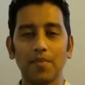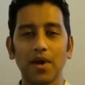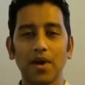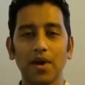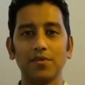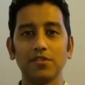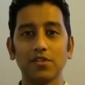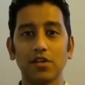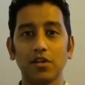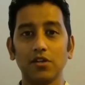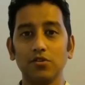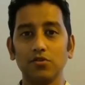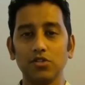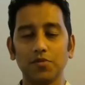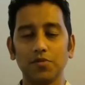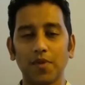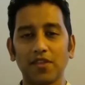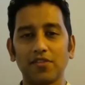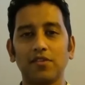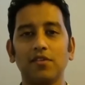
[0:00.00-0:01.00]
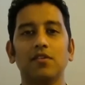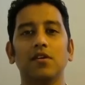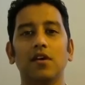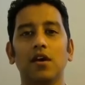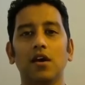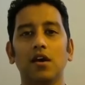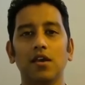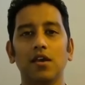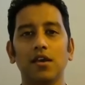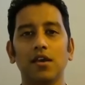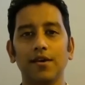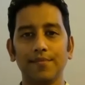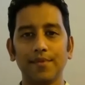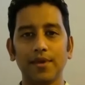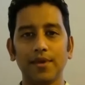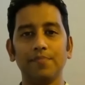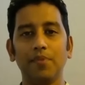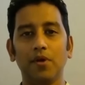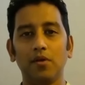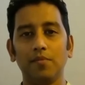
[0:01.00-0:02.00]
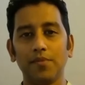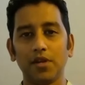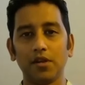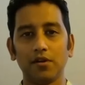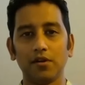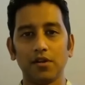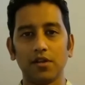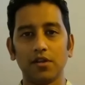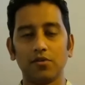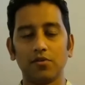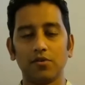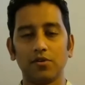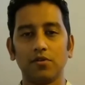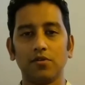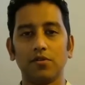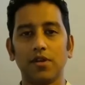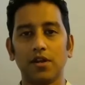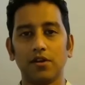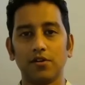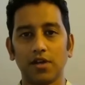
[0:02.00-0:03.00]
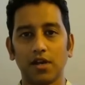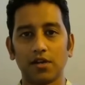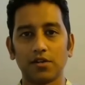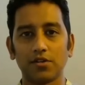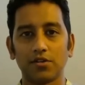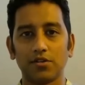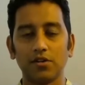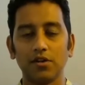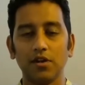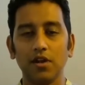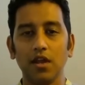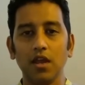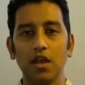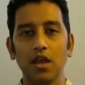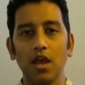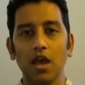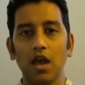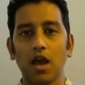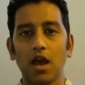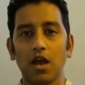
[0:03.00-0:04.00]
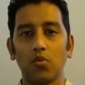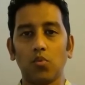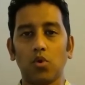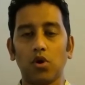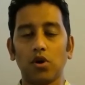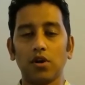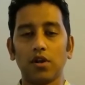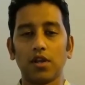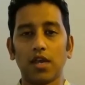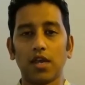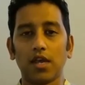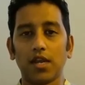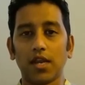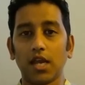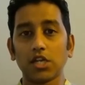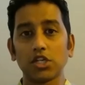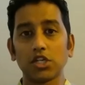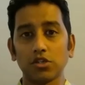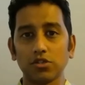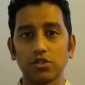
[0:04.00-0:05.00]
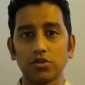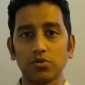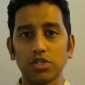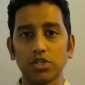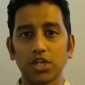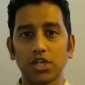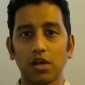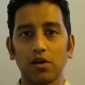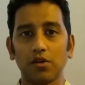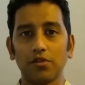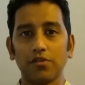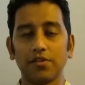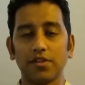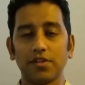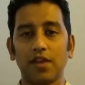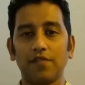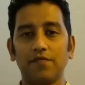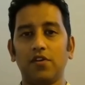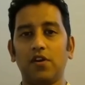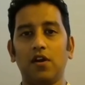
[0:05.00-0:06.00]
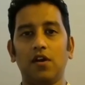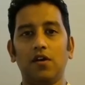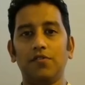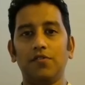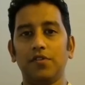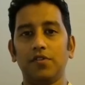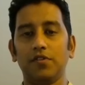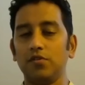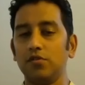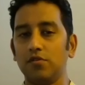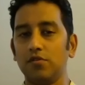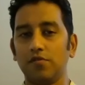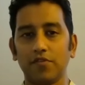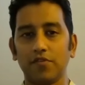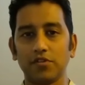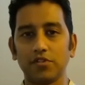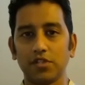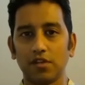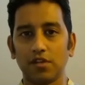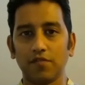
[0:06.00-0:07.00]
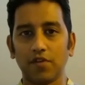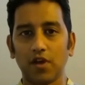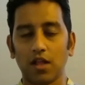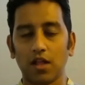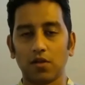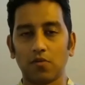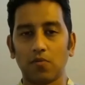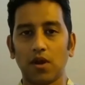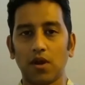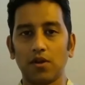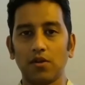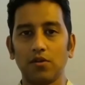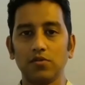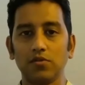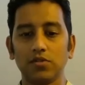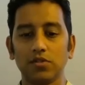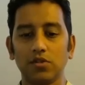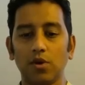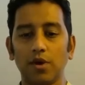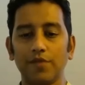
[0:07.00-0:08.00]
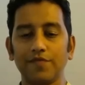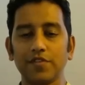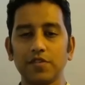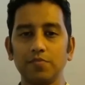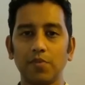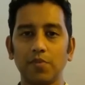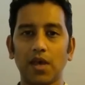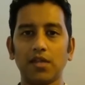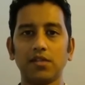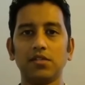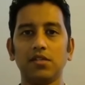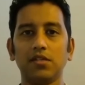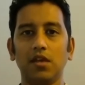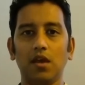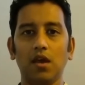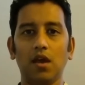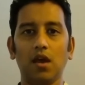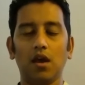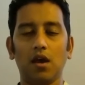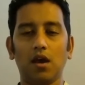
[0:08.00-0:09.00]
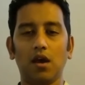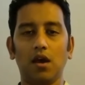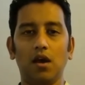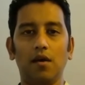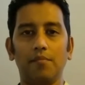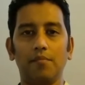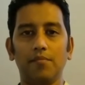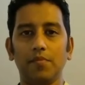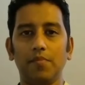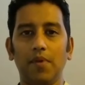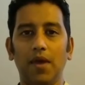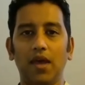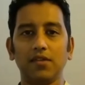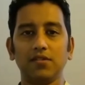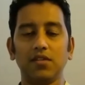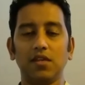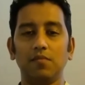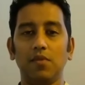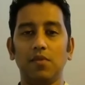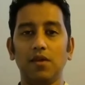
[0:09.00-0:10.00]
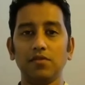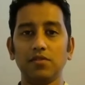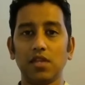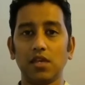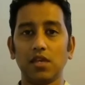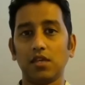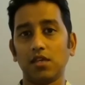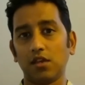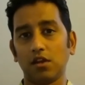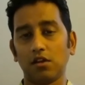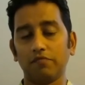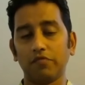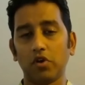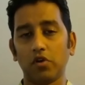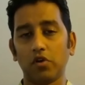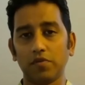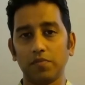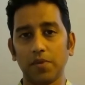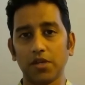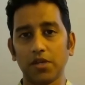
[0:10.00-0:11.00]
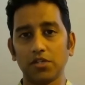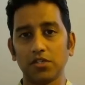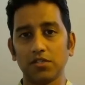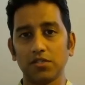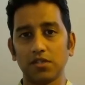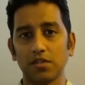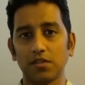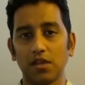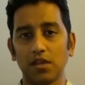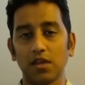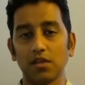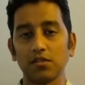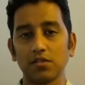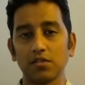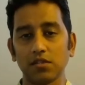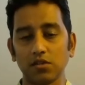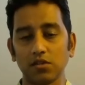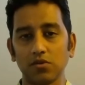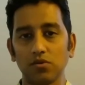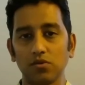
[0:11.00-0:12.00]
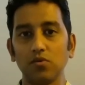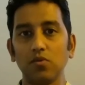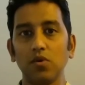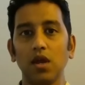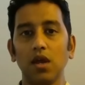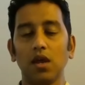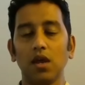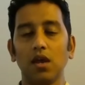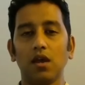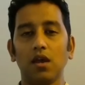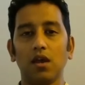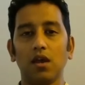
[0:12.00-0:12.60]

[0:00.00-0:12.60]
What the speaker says: my name is Anuj Mehta. I am a pulmonary and critical care doctor. I work at National Jewish Health, Denver Health, and the University of Colorado. So I've spent the past 8 months taking care of COVID patients in the ICU,